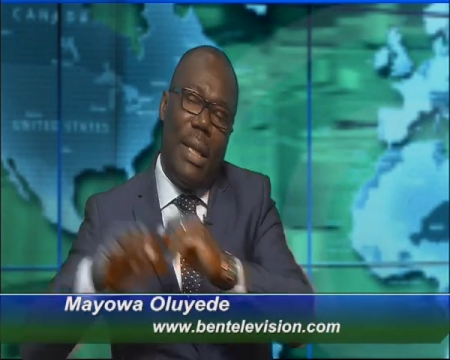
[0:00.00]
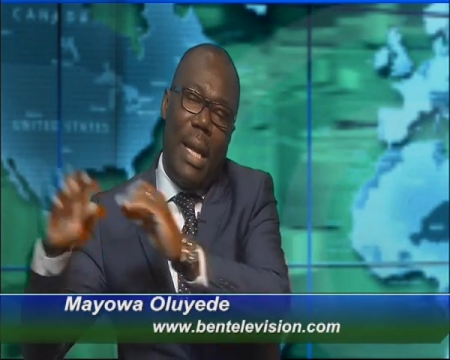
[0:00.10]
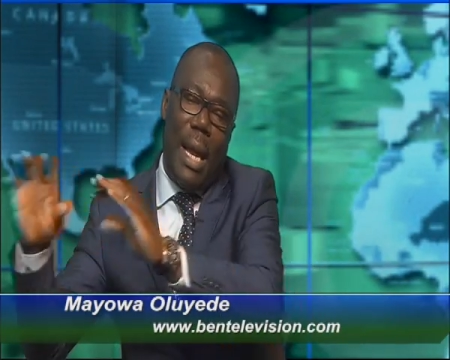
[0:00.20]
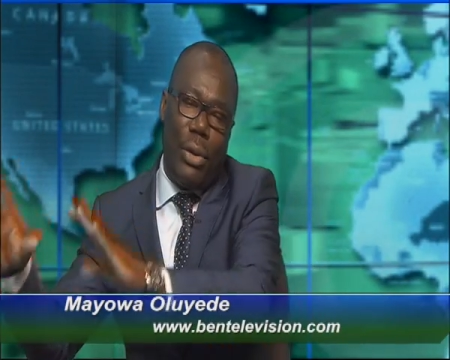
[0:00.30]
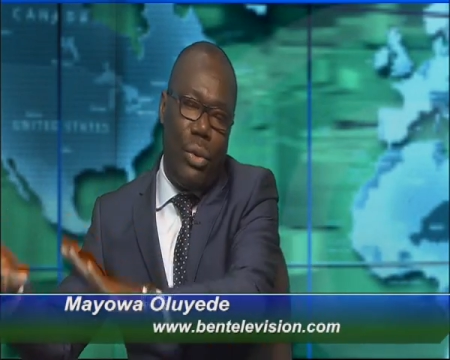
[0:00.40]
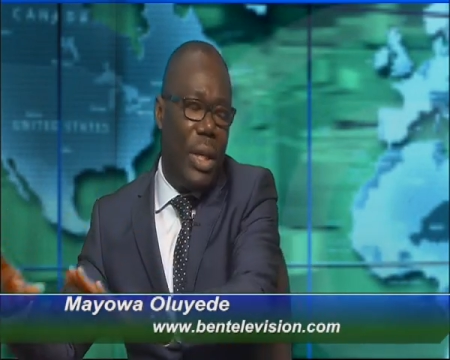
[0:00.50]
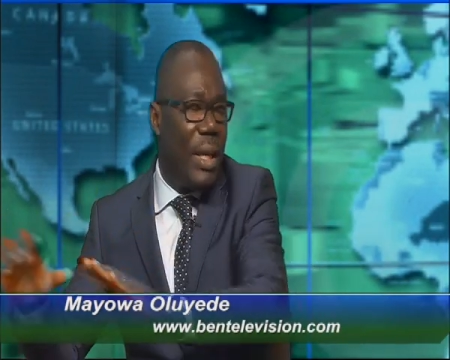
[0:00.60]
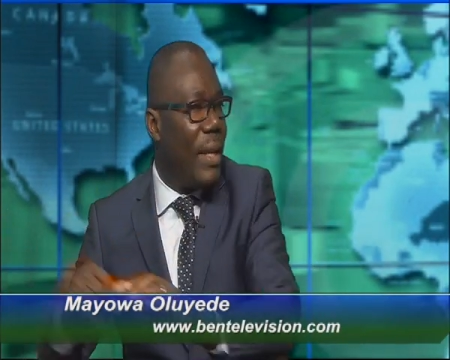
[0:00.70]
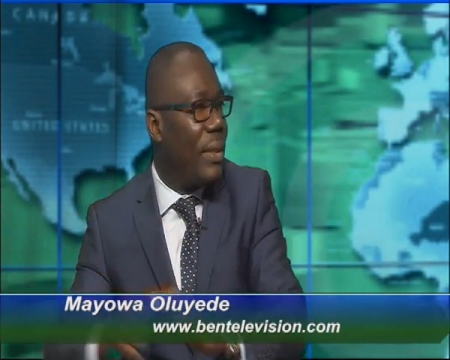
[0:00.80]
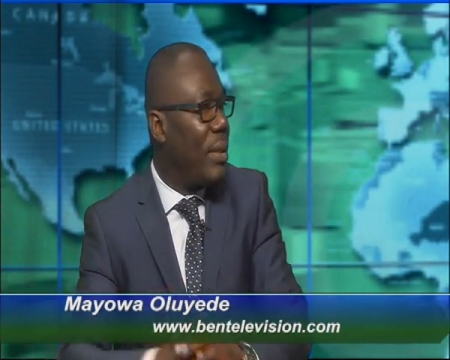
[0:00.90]
and do the
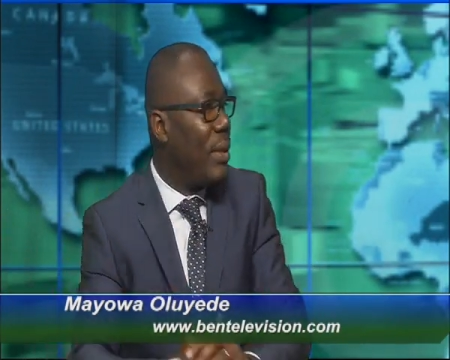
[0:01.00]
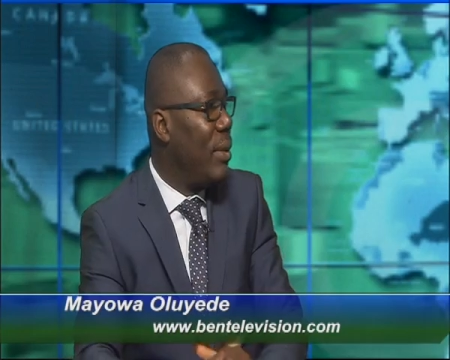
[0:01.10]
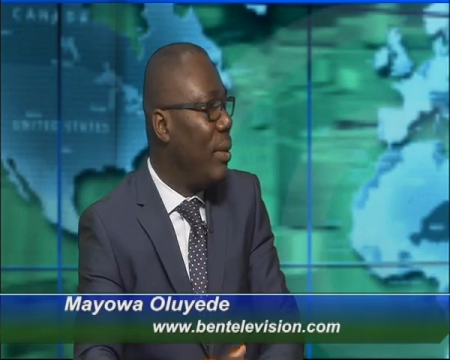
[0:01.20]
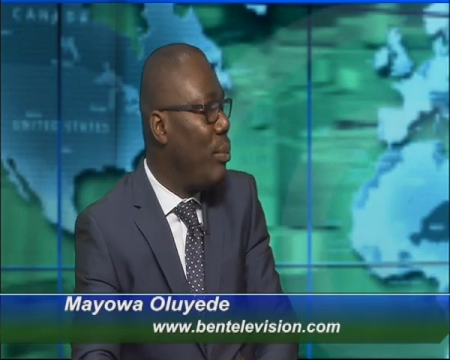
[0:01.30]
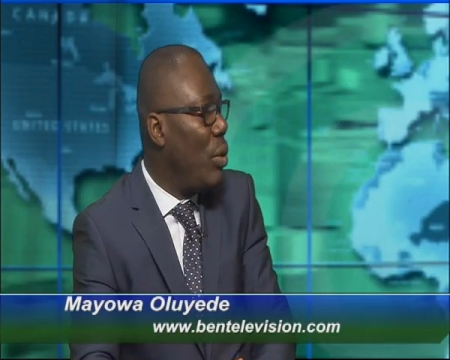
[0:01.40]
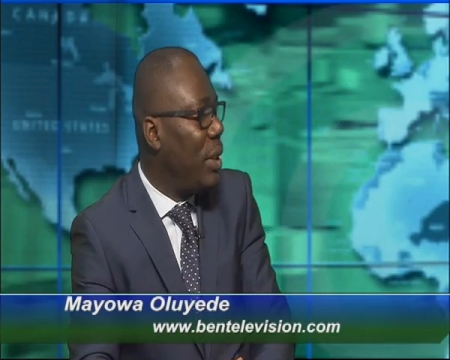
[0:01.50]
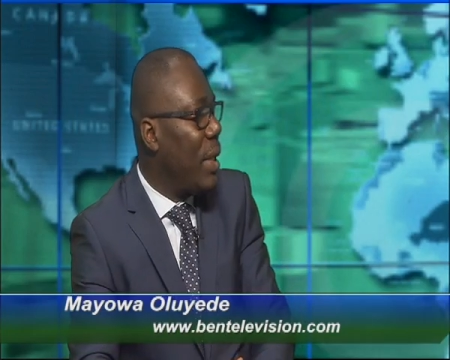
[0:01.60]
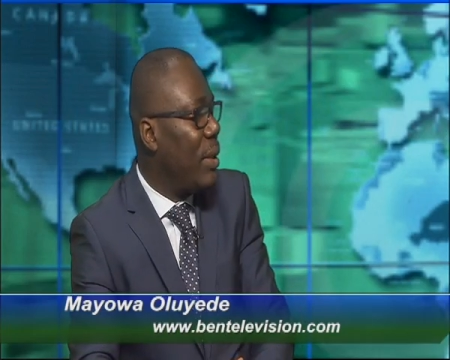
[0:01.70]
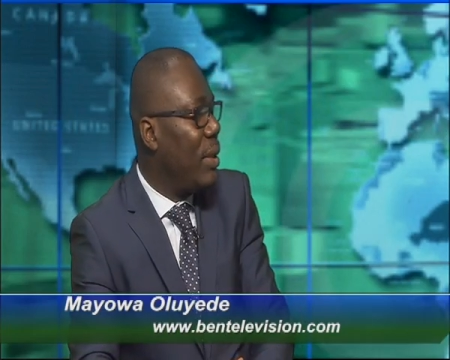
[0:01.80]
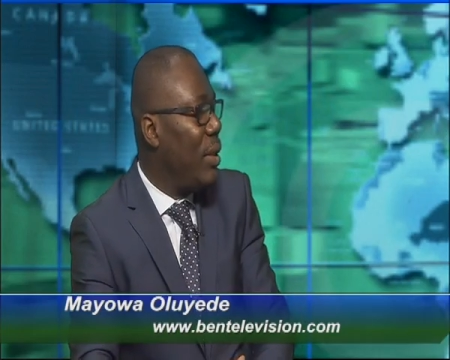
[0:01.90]
next
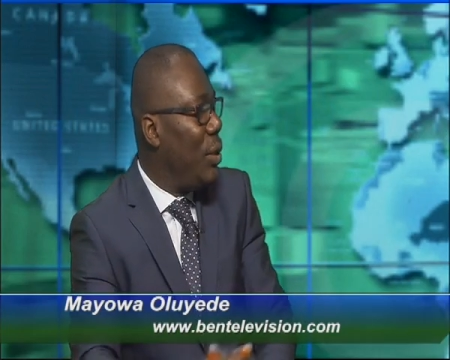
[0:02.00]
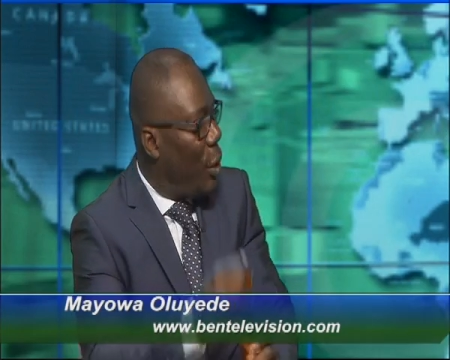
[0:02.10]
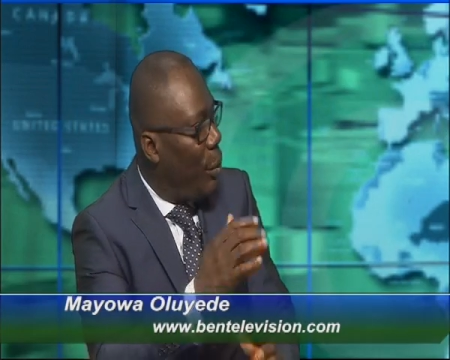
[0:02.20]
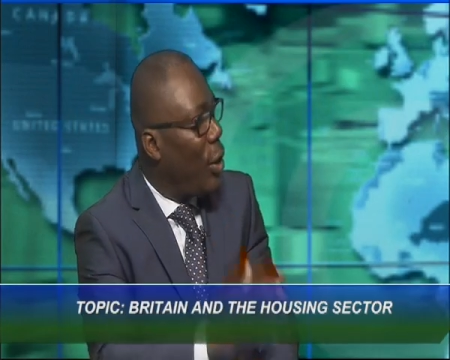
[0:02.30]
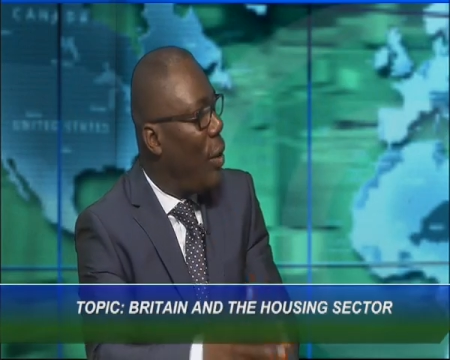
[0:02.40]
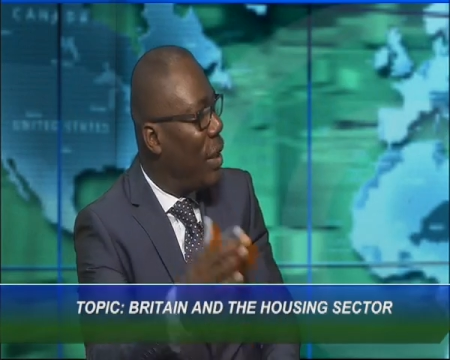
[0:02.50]
project. So it becomes a